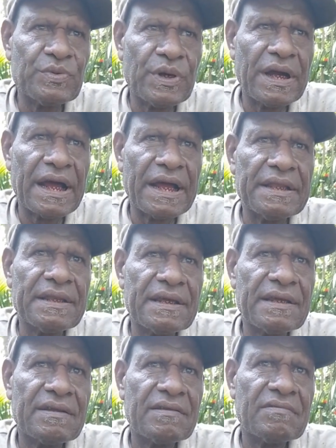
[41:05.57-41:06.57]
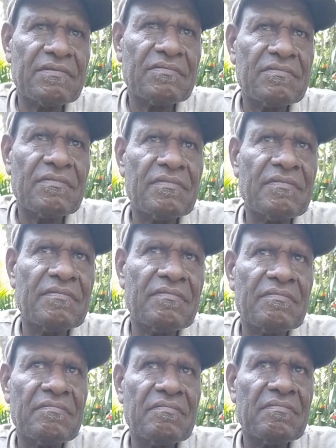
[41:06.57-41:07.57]
All right.
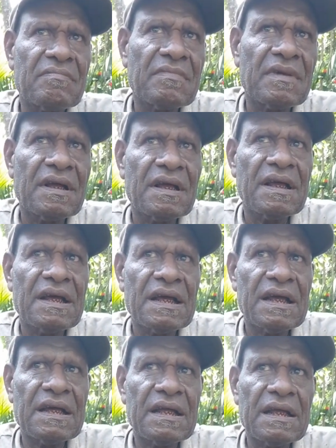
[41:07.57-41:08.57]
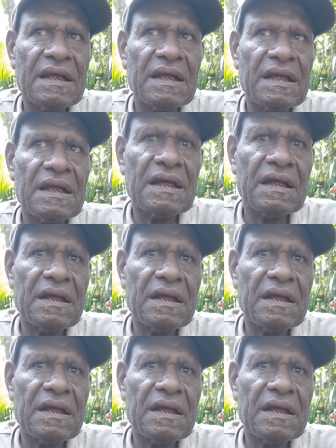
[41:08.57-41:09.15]
So you explain to the tourists,